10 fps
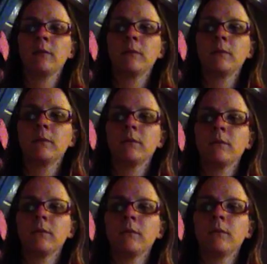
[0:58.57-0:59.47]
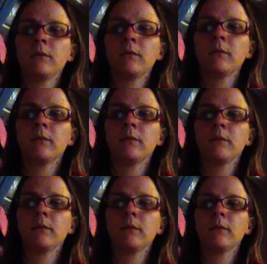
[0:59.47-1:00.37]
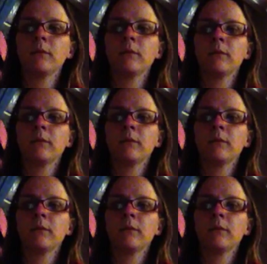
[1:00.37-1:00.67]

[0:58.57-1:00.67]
Nothing is said.